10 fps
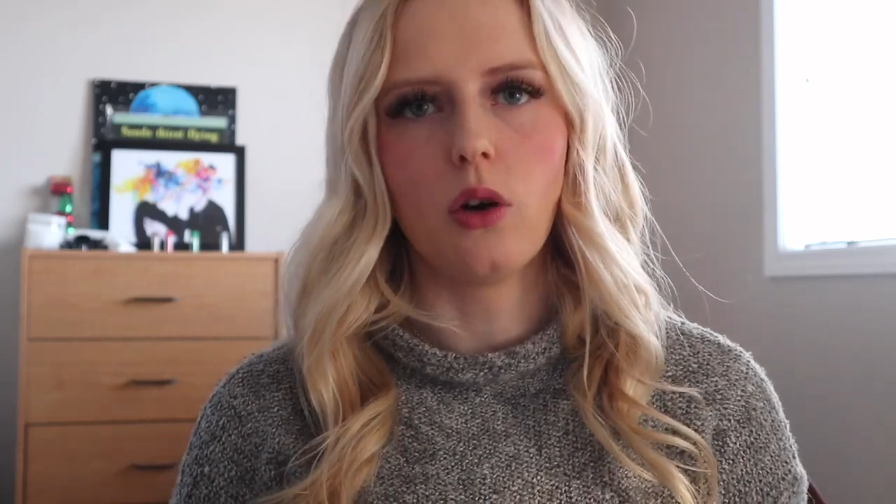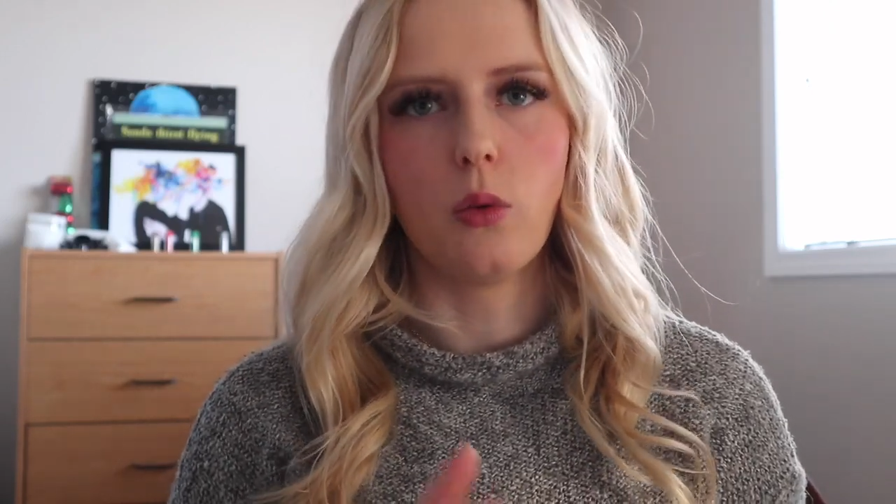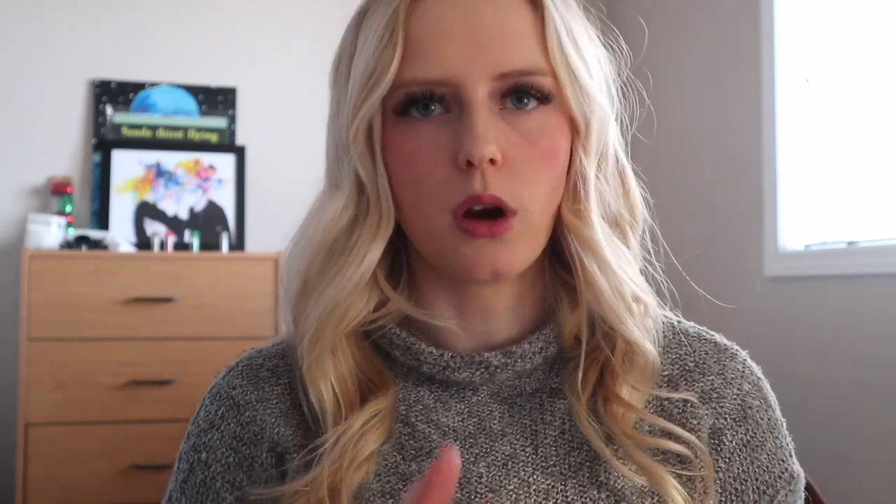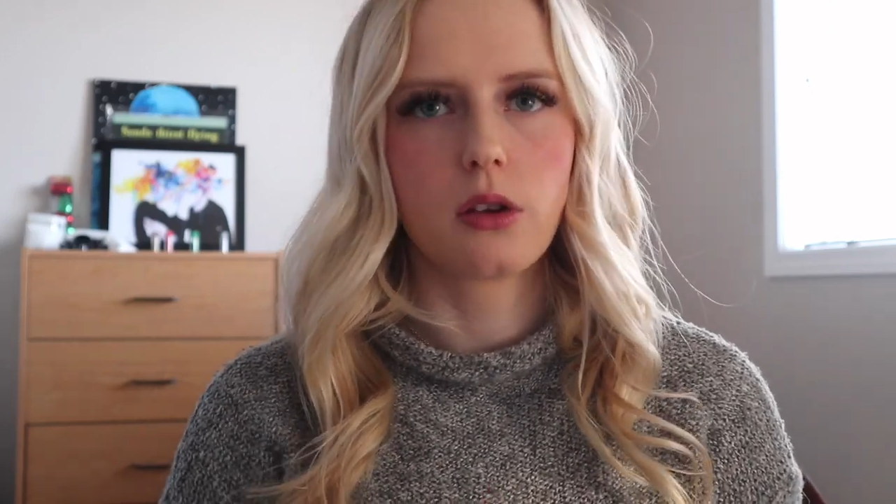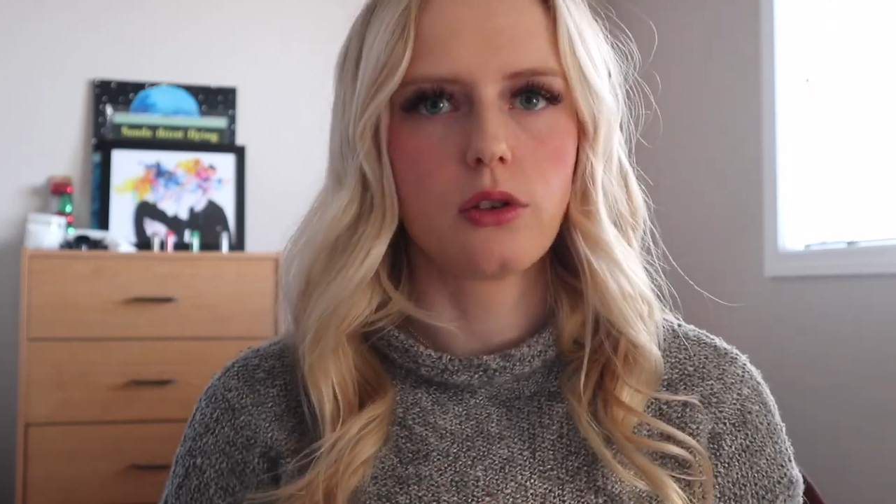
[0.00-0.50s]

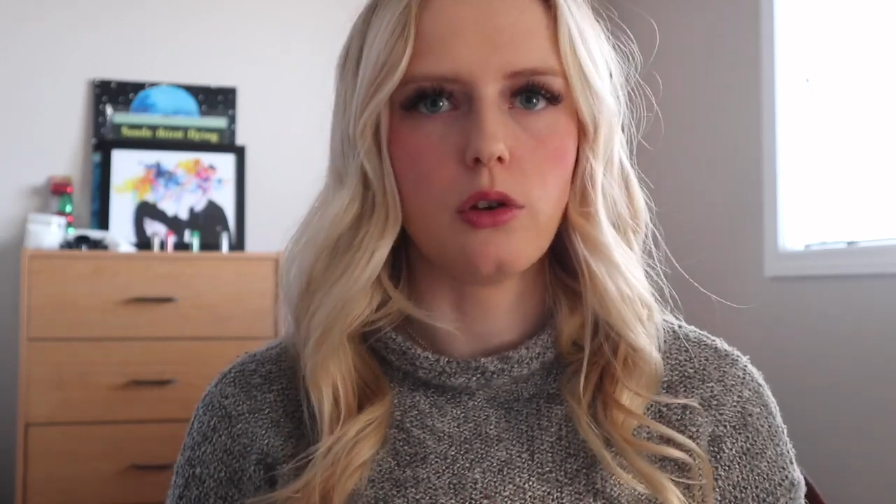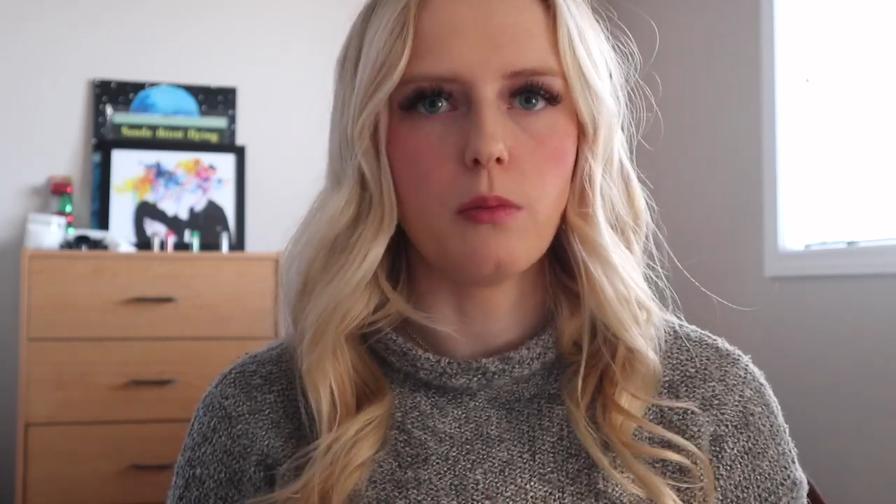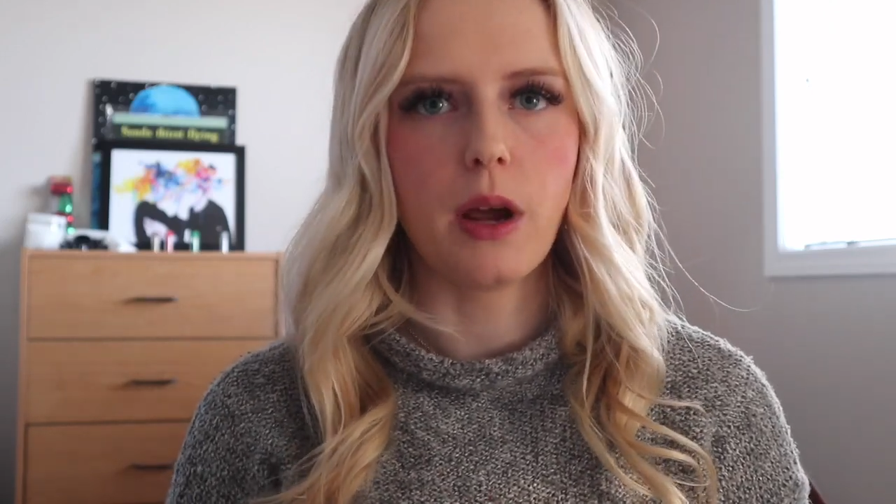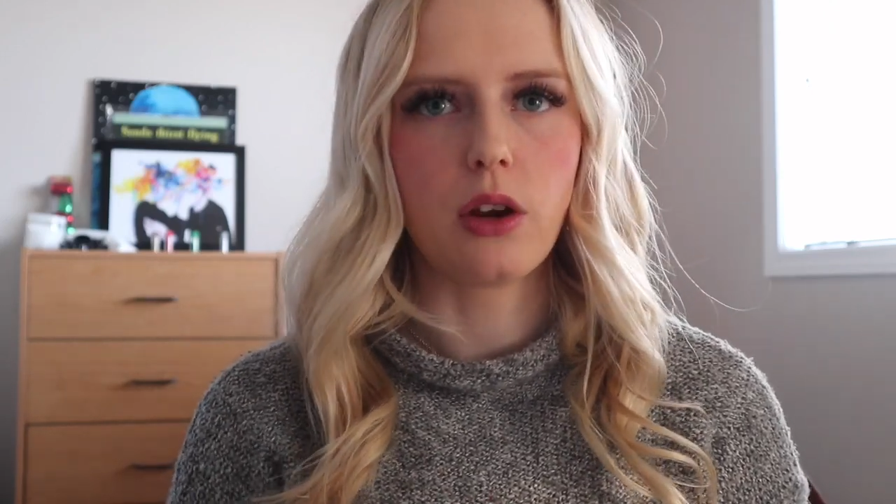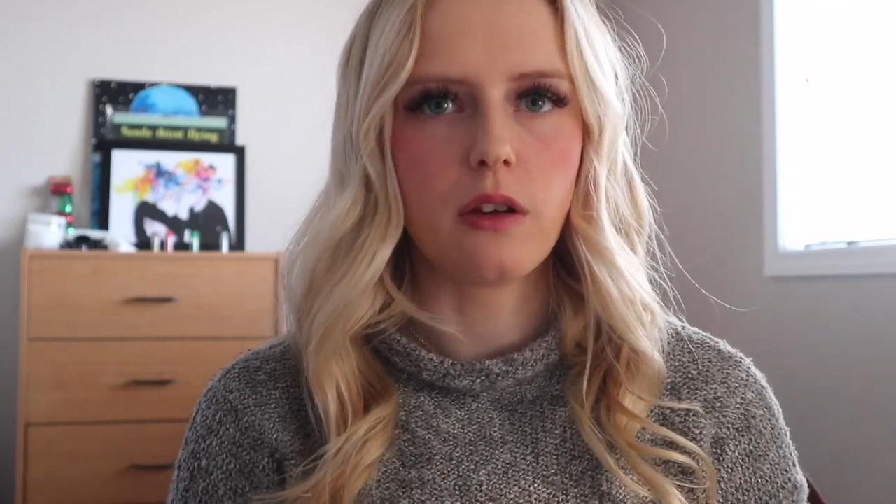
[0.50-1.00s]
work through
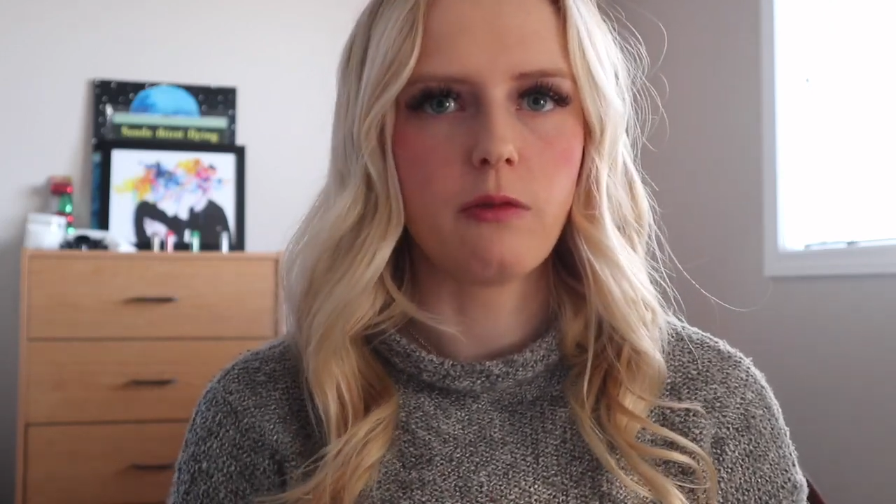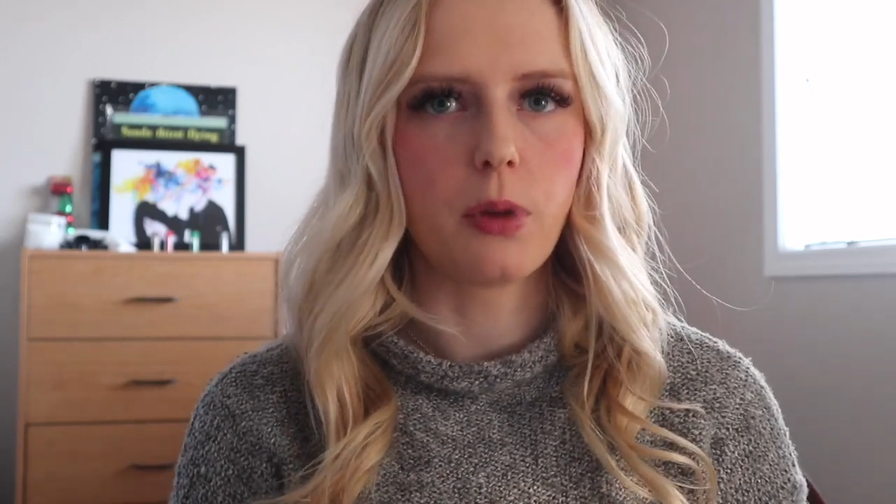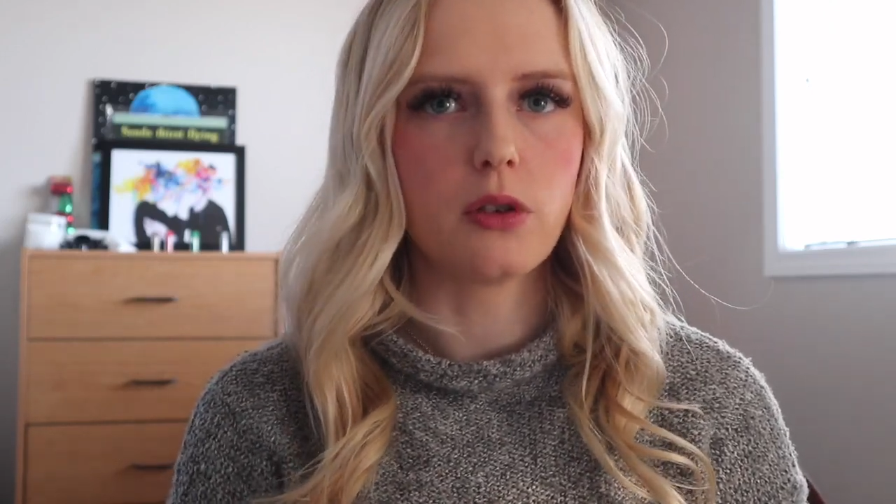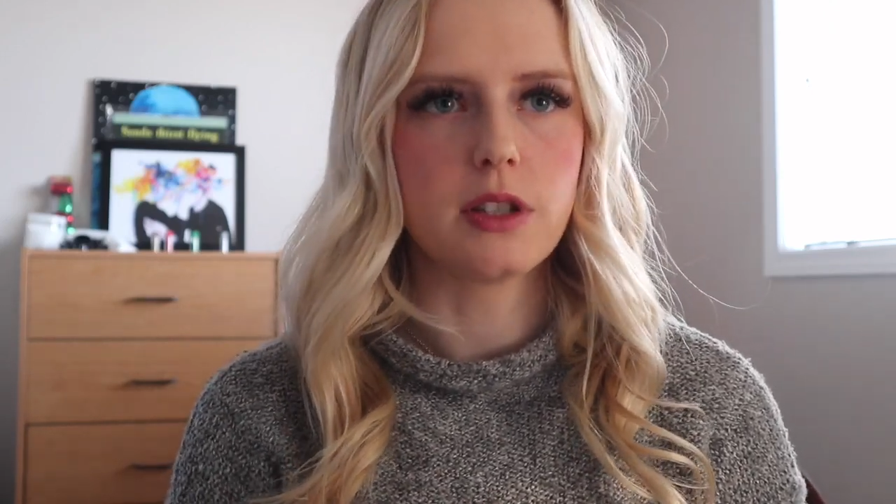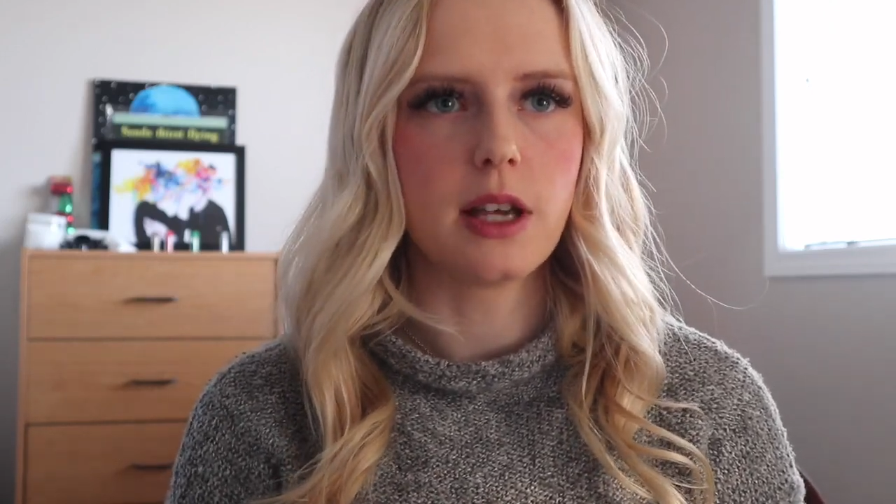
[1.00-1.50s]
my grief
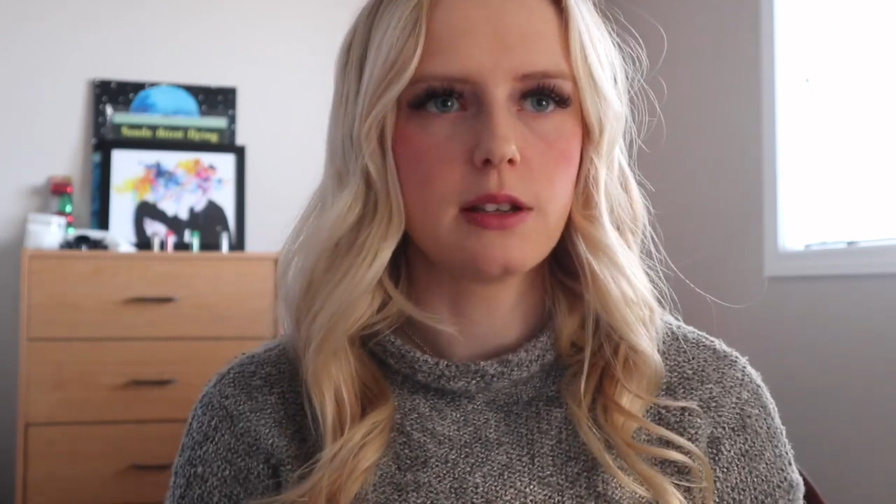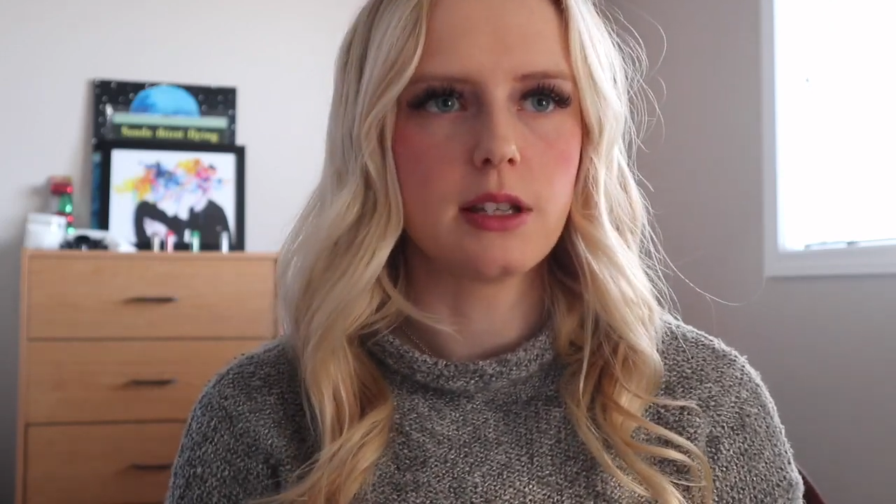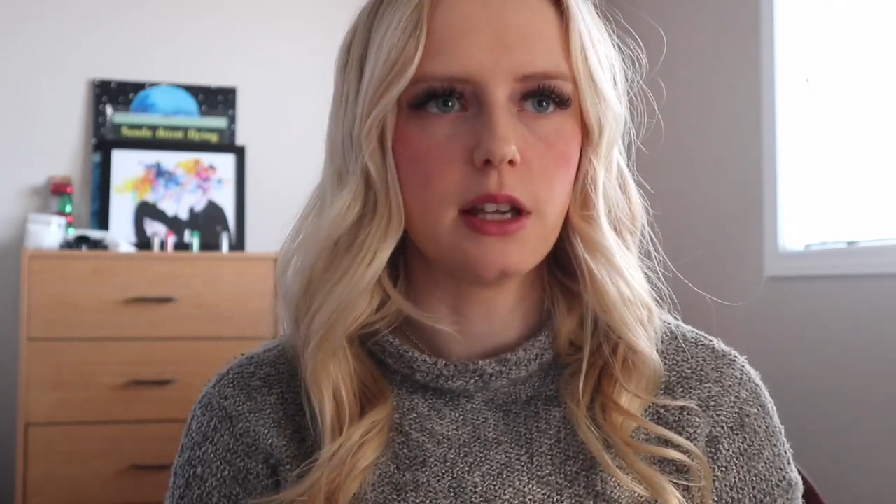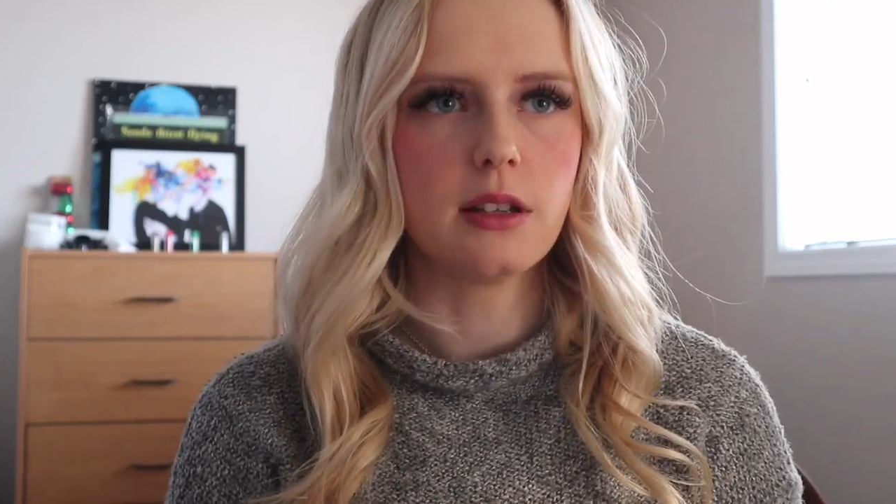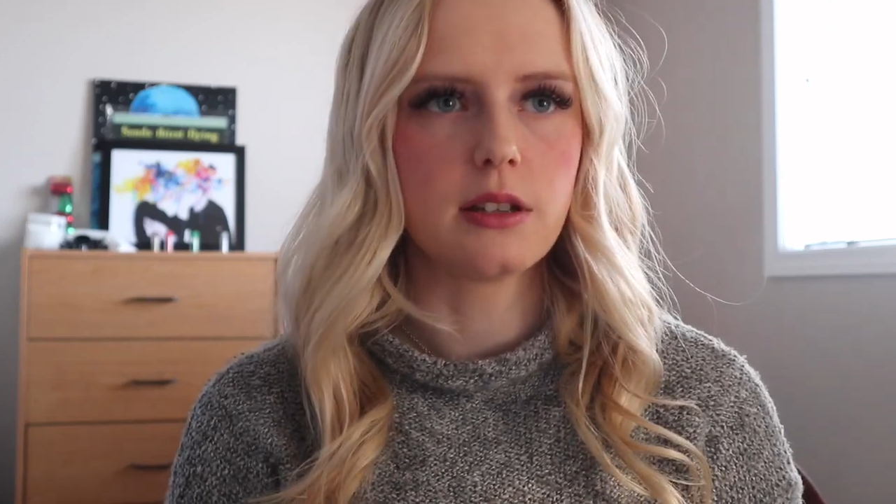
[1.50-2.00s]

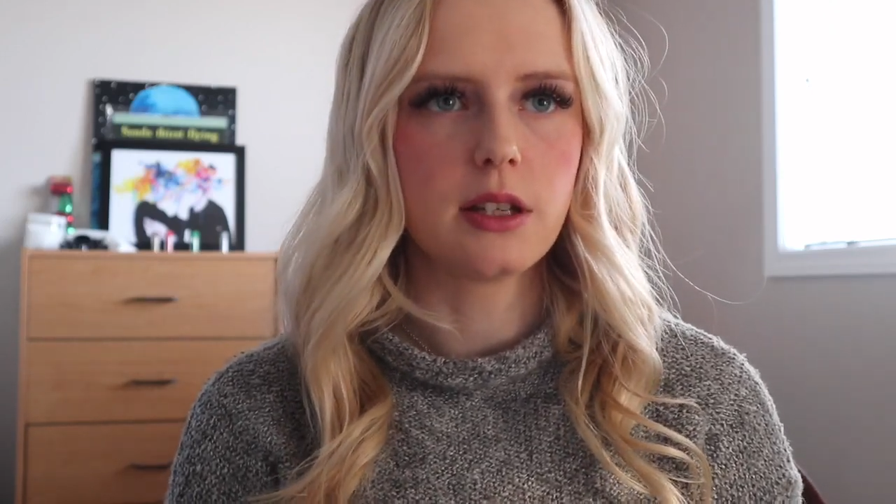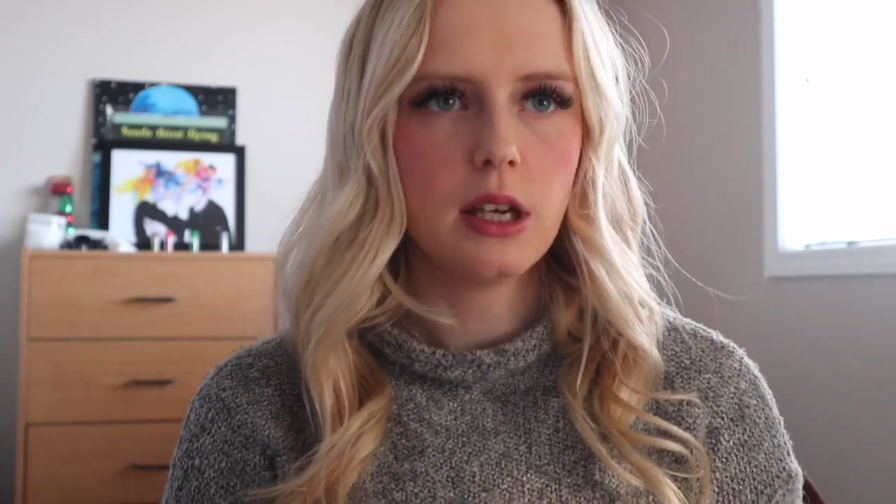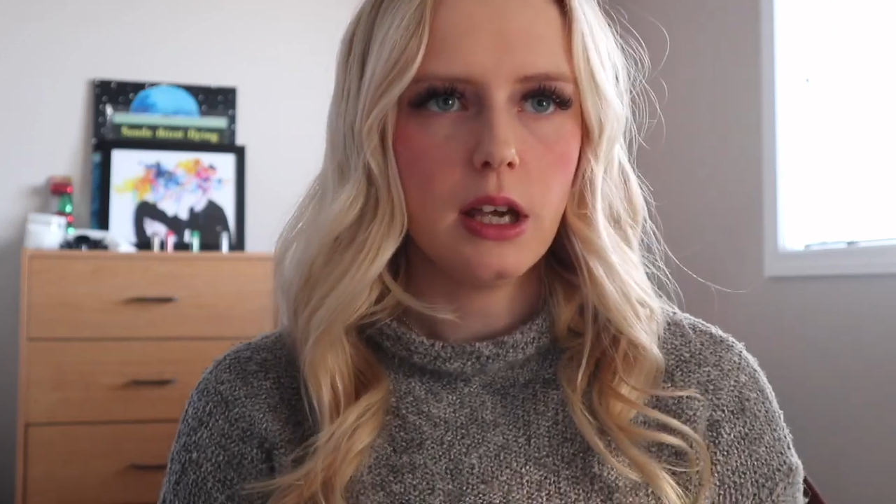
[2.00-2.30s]
process, and